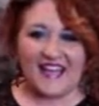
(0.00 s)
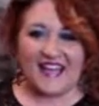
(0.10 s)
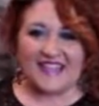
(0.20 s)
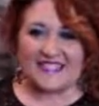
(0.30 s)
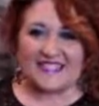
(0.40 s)

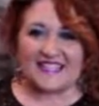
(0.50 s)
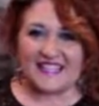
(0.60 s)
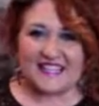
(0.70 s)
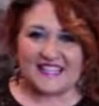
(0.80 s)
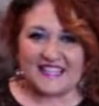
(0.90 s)
Hey
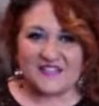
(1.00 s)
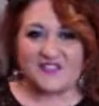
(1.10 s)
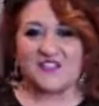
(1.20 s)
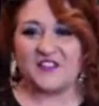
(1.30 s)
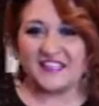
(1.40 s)

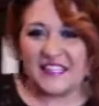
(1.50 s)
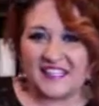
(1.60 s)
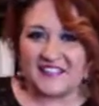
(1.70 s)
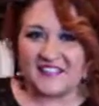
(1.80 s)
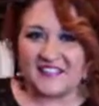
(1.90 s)
guys.
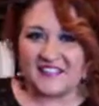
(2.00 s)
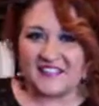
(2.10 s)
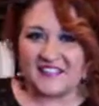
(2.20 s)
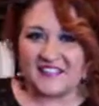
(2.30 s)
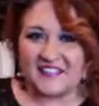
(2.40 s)
Thanks.
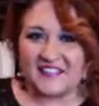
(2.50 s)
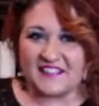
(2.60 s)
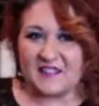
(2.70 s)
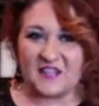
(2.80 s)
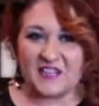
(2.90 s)

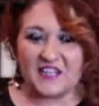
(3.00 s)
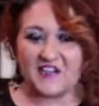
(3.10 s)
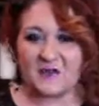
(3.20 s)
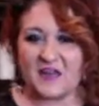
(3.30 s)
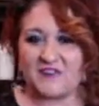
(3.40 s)
We're going to give
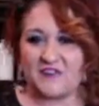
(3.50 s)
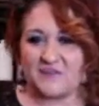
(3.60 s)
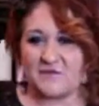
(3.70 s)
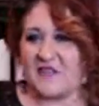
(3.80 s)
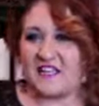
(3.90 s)
everybody
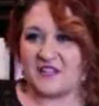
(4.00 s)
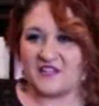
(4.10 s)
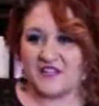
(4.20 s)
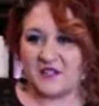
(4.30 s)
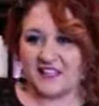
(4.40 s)
a minute or
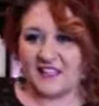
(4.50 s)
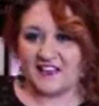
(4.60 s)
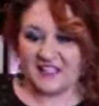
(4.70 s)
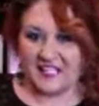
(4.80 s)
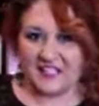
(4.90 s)
two to get
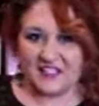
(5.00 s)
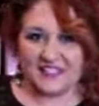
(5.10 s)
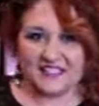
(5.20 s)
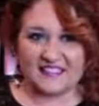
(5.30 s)
on here.